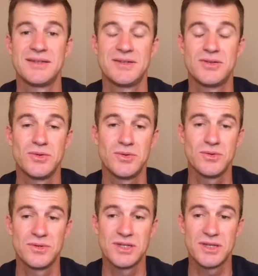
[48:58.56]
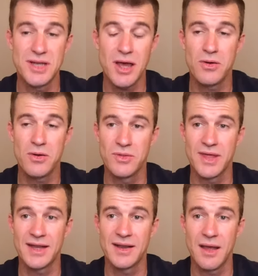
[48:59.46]
to, to know
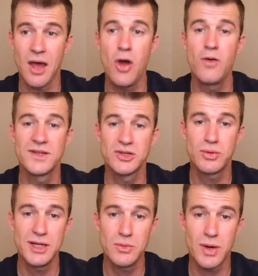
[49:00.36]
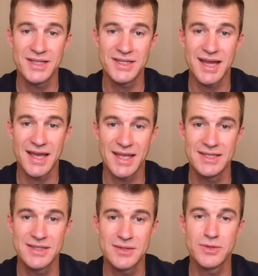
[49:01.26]
that over twenty-one
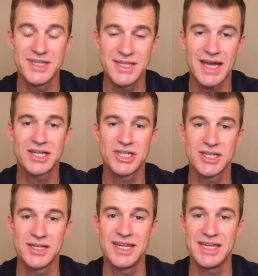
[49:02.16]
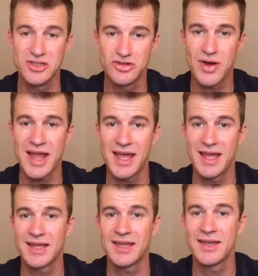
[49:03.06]
days, the reduction in drag,